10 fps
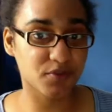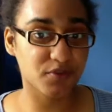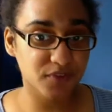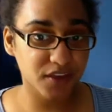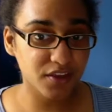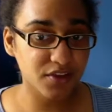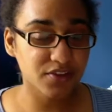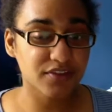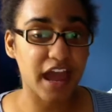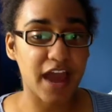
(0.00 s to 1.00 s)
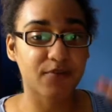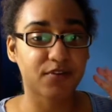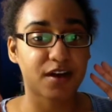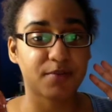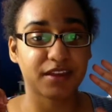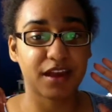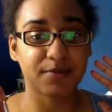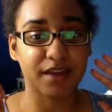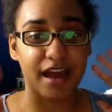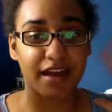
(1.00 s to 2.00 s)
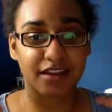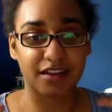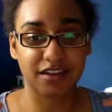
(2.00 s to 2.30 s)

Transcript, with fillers: reviews, I have one coming up that